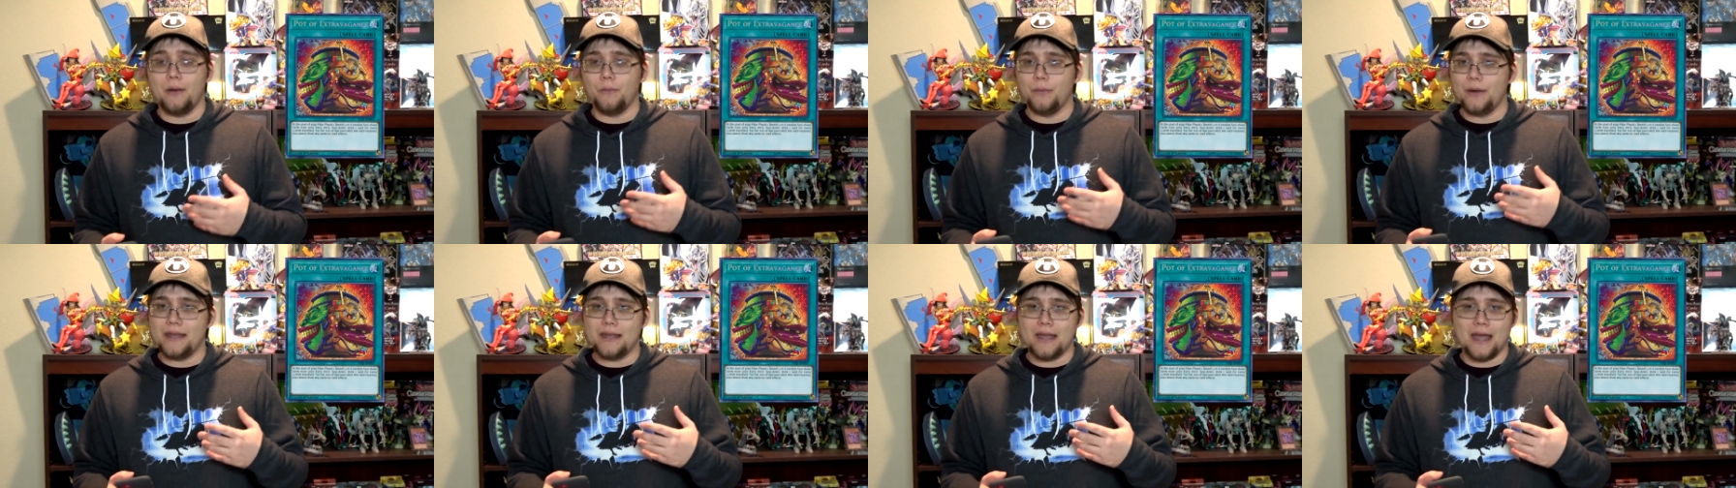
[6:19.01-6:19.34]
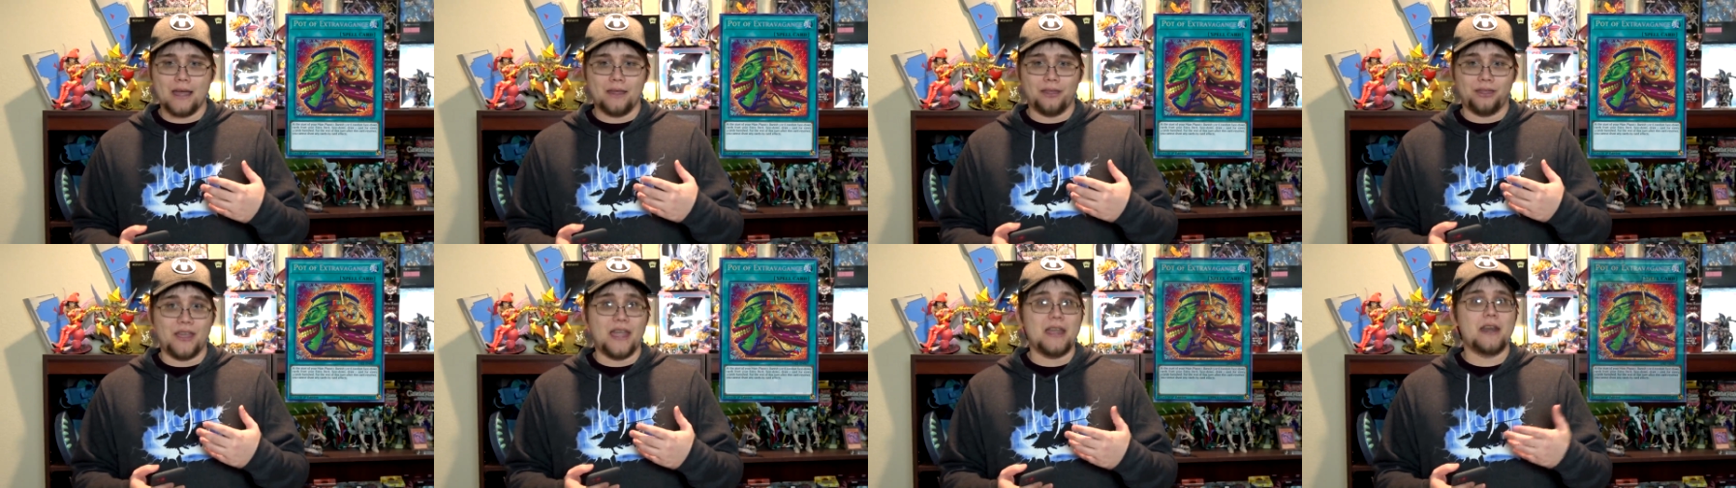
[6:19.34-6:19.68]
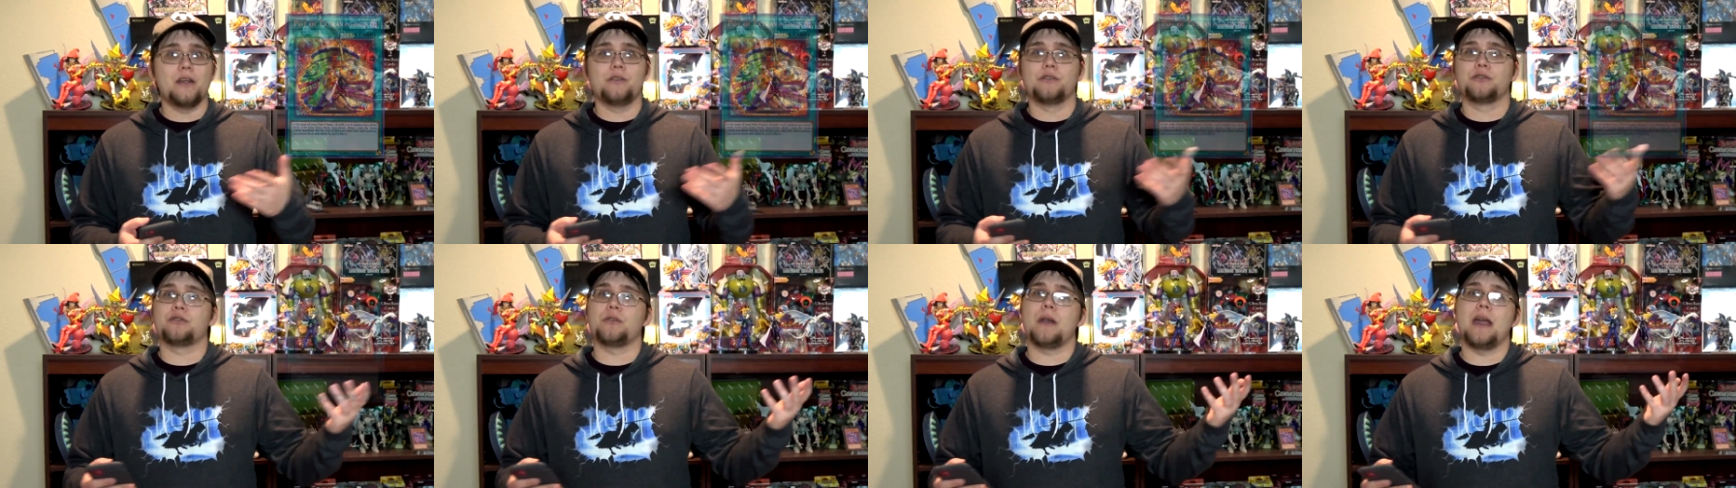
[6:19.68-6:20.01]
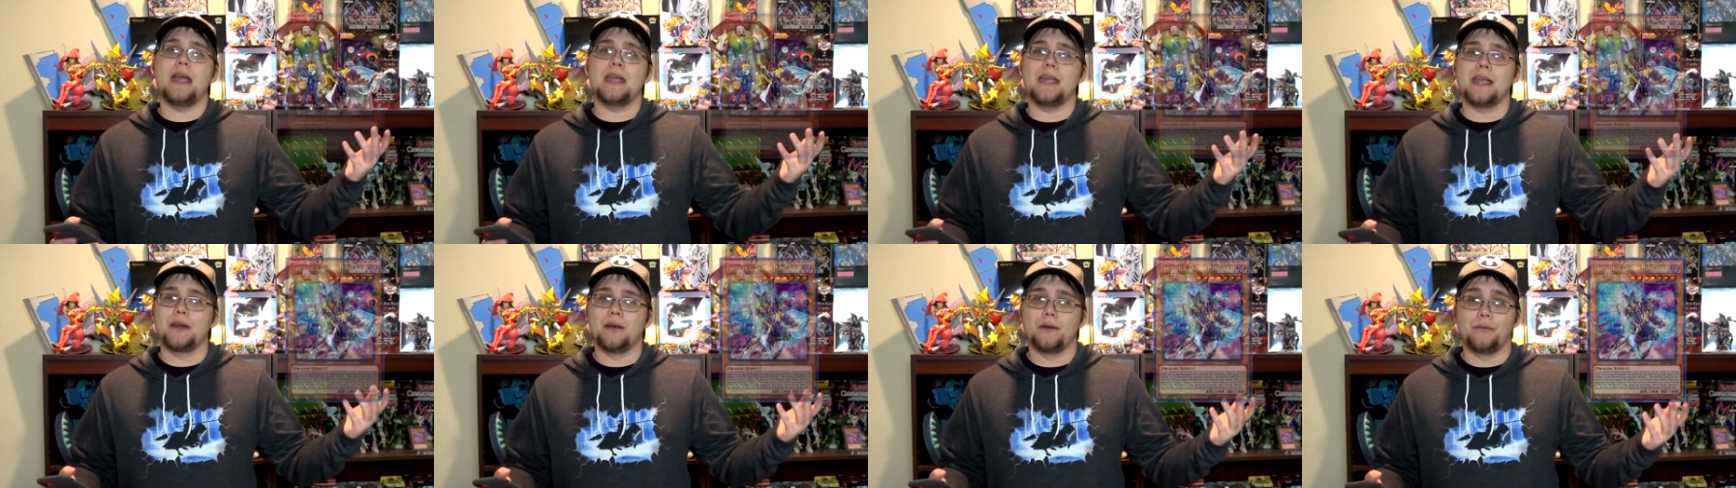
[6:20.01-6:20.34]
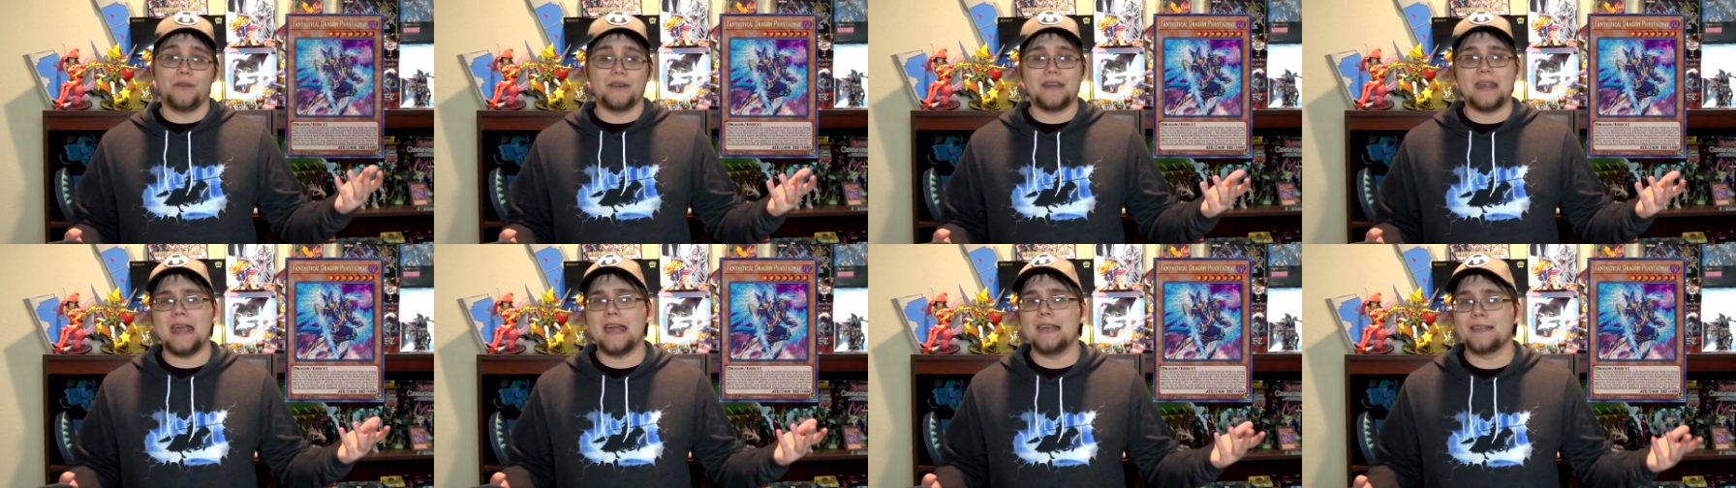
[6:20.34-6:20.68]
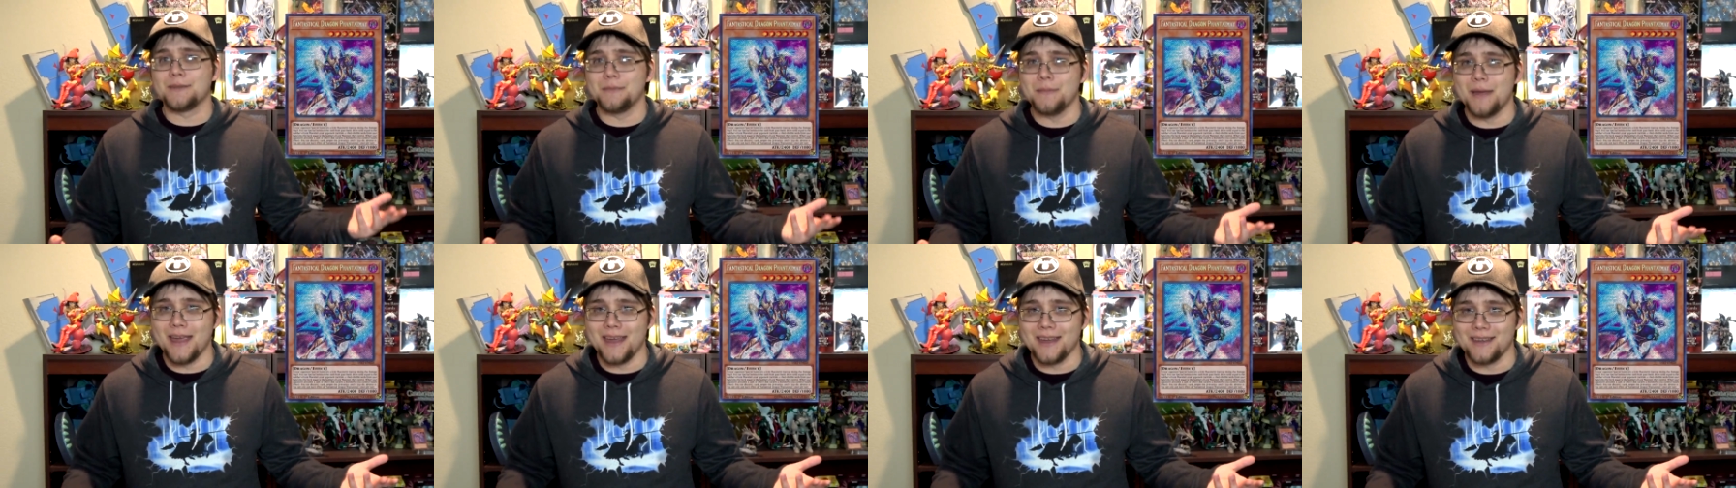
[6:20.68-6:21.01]
we got Thanos Dragon or
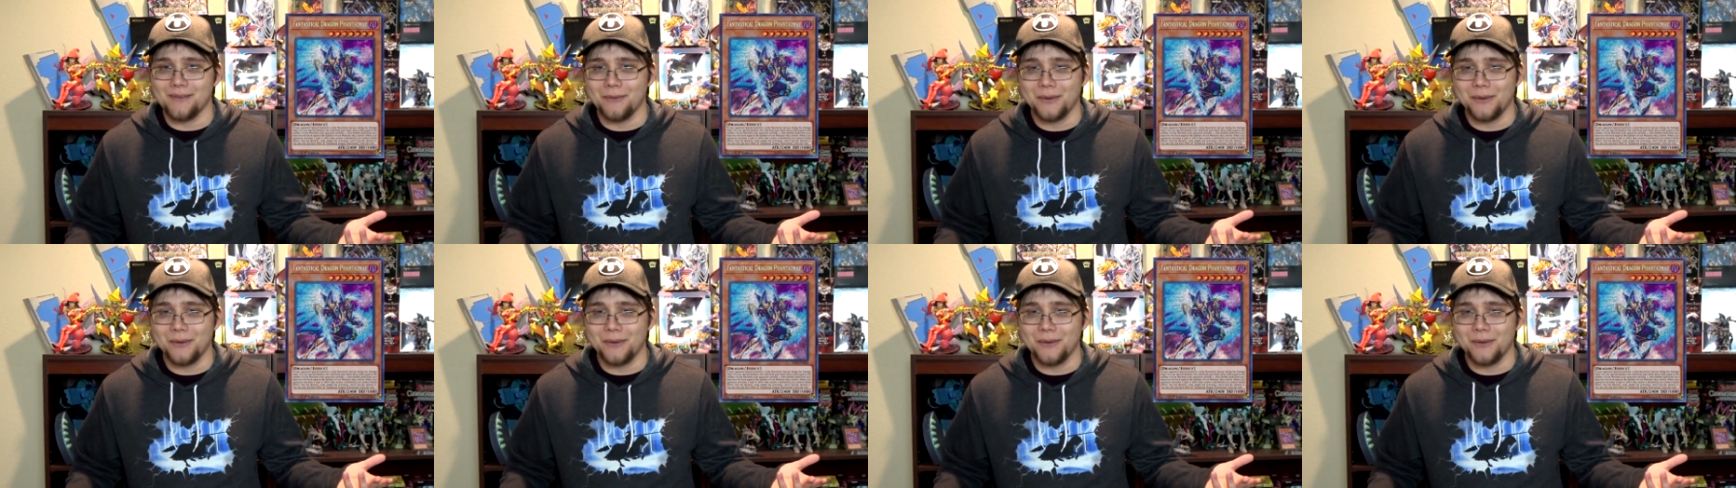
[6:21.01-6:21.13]
Phantasme,